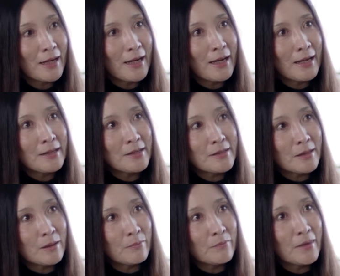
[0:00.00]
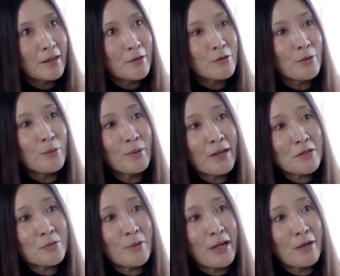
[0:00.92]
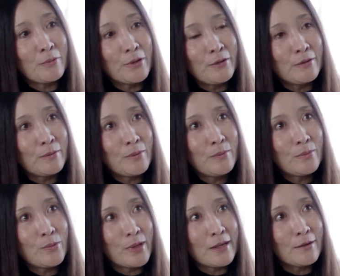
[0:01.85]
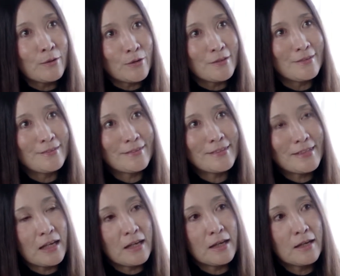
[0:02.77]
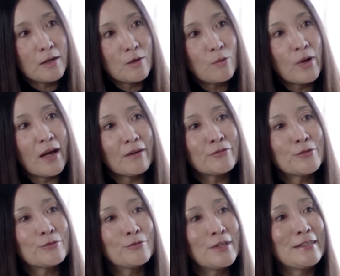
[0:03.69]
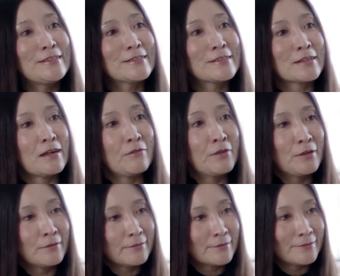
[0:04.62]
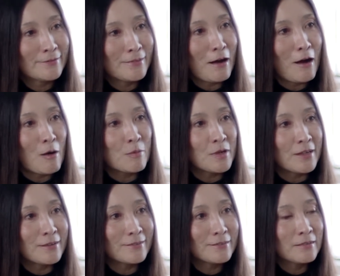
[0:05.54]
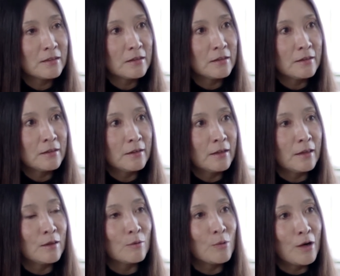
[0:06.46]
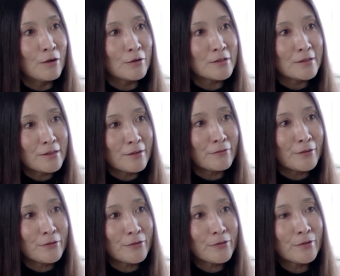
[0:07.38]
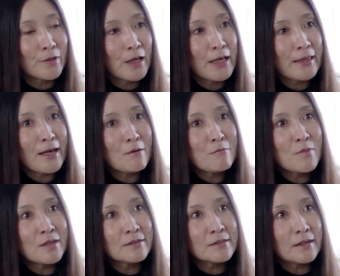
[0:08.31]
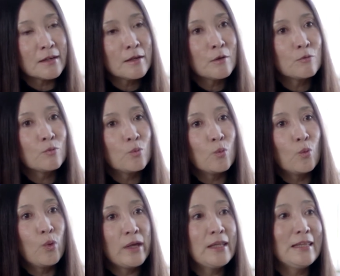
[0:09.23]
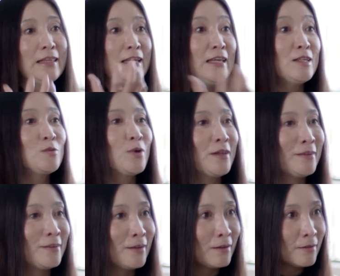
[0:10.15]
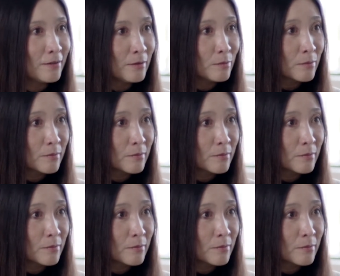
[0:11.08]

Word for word: And um, so that's why we, we could say we have to rediscover harmony in the world of difference. That means we need one another